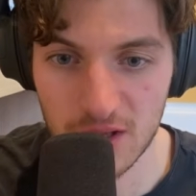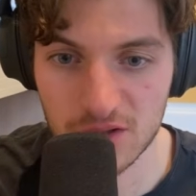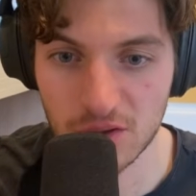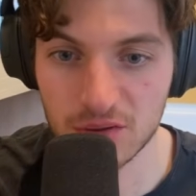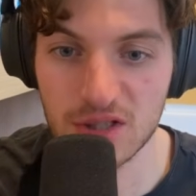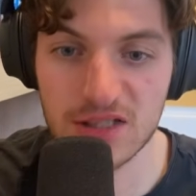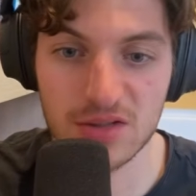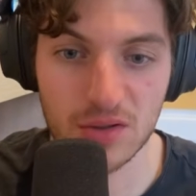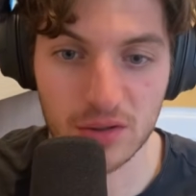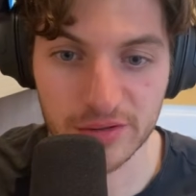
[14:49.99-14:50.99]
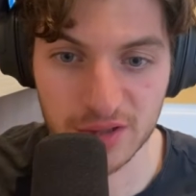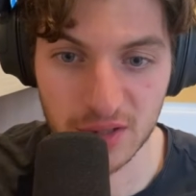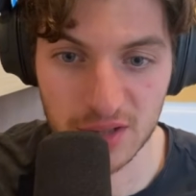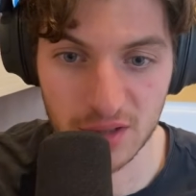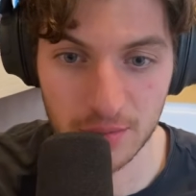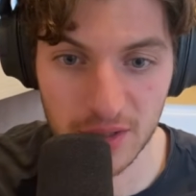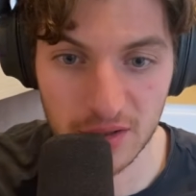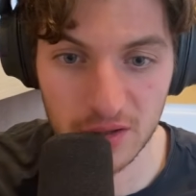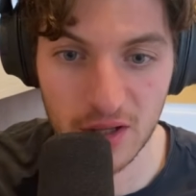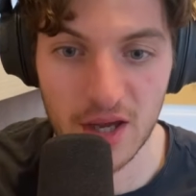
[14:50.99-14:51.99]
So this is the core Zettelkasten
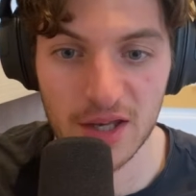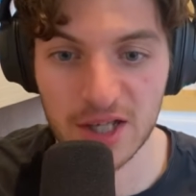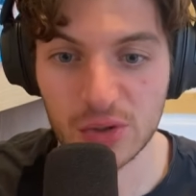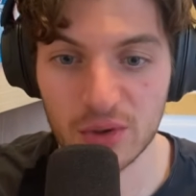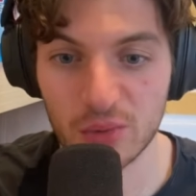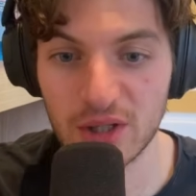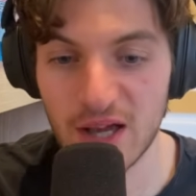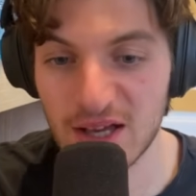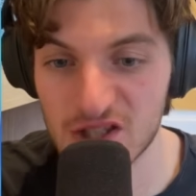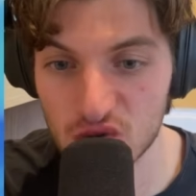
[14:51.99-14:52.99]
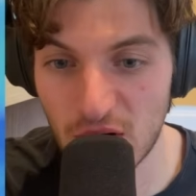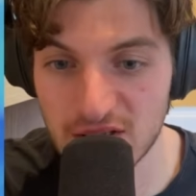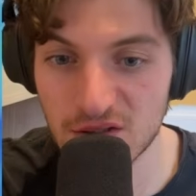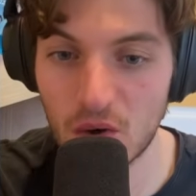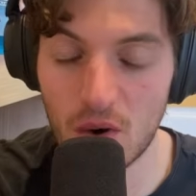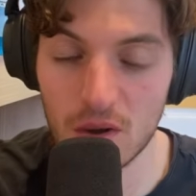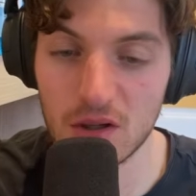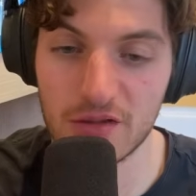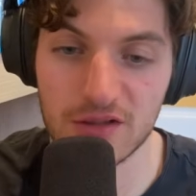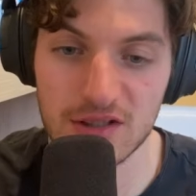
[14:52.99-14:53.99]
method. Here we will extract all
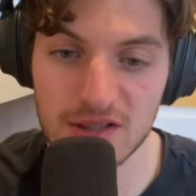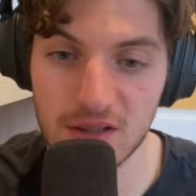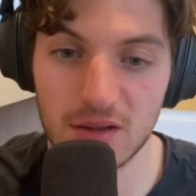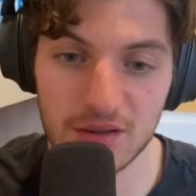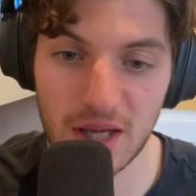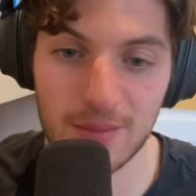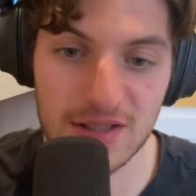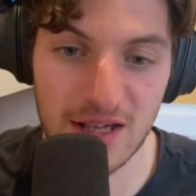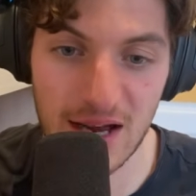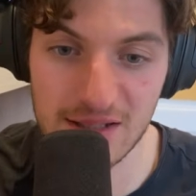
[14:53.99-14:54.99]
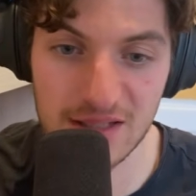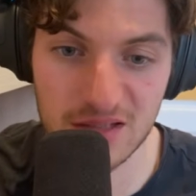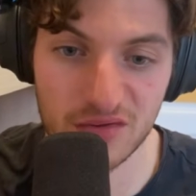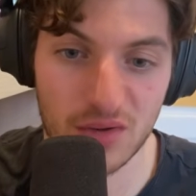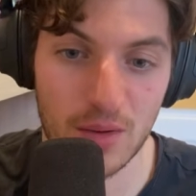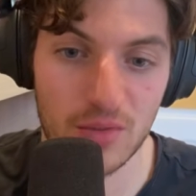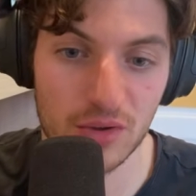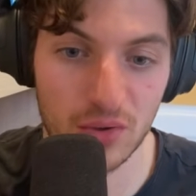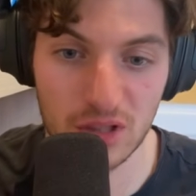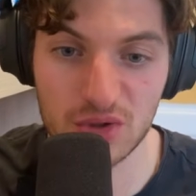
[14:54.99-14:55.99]
of the single timeless ideas from
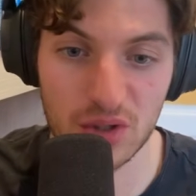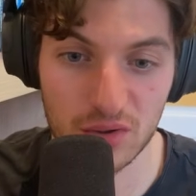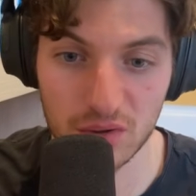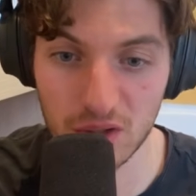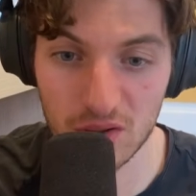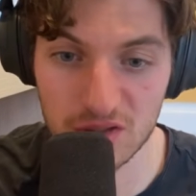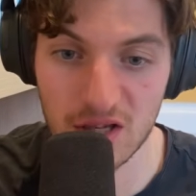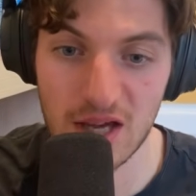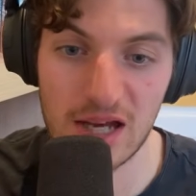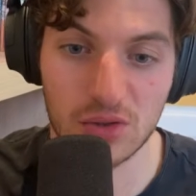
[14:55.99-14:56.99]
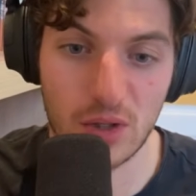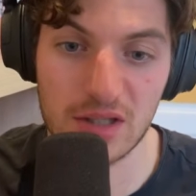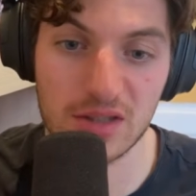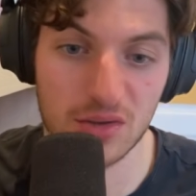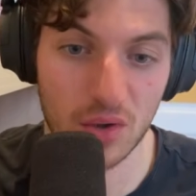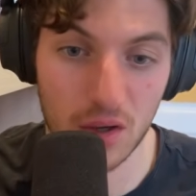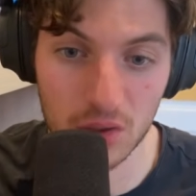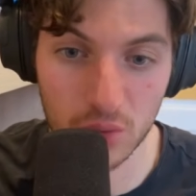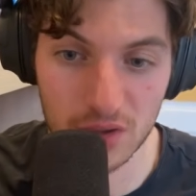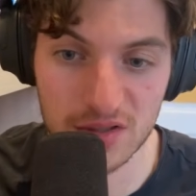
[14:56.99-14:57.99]
your literature notes and write it in your
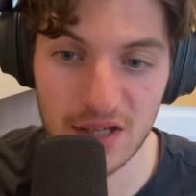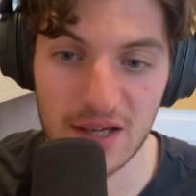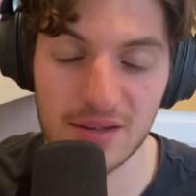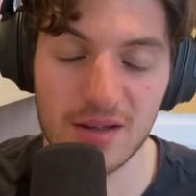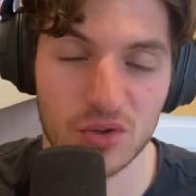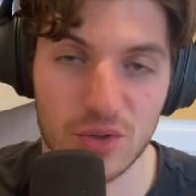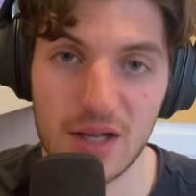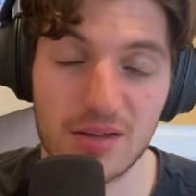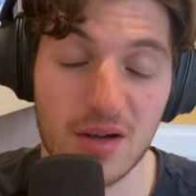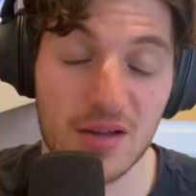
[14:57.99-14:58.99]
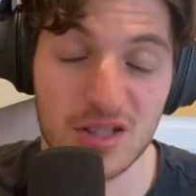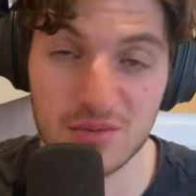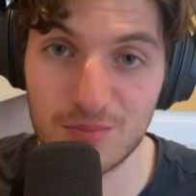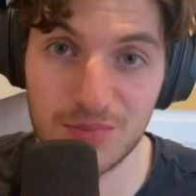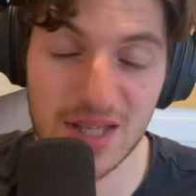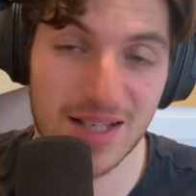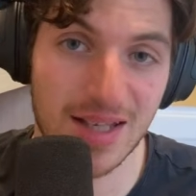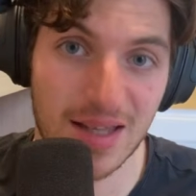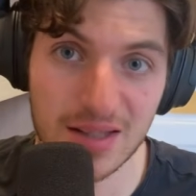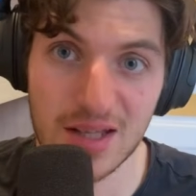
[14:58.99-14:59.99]
own words and create a
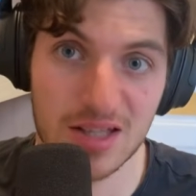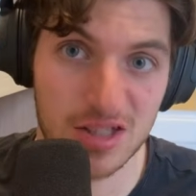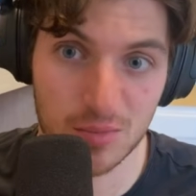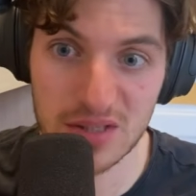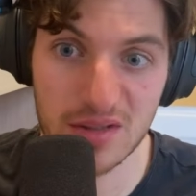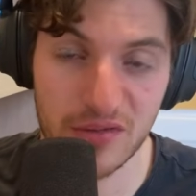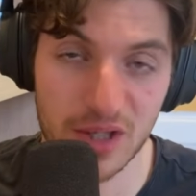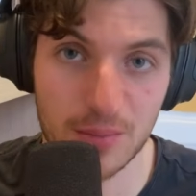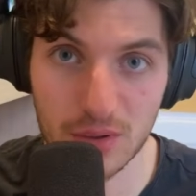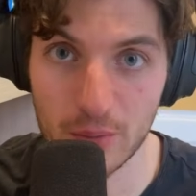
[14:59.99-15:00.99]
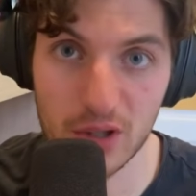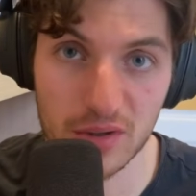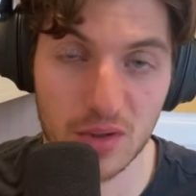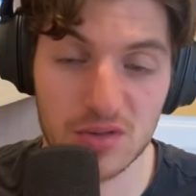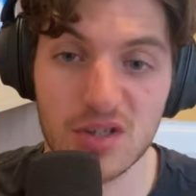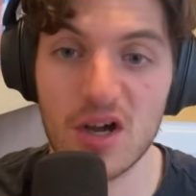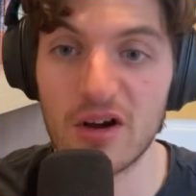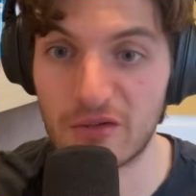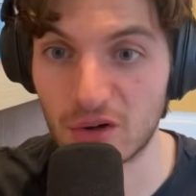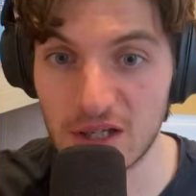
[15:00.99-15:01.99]
dedicated and specific permanent notes
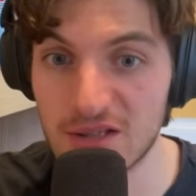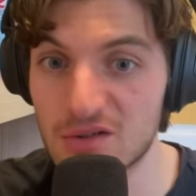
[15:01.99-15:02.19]
for it.